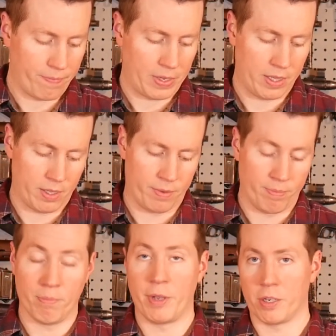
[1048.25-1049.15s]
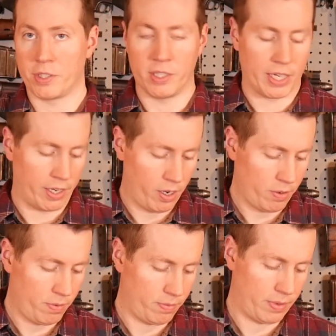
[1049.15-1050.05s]
And the mayor says, "I
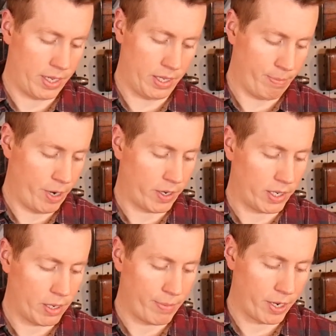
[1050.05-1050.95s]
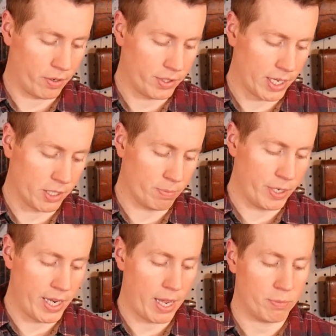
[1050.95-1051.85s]
know." And the American commander says,
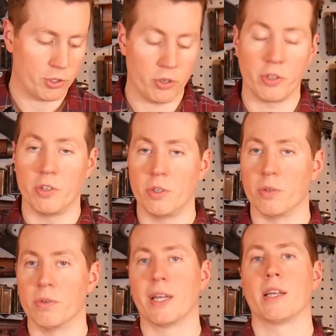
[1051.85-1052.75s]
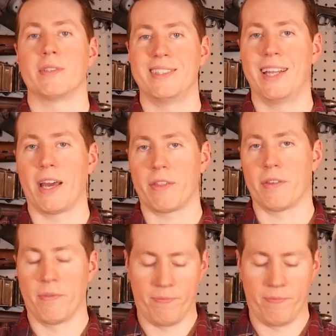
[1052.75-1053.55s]
"Be damn sure you do. It's death."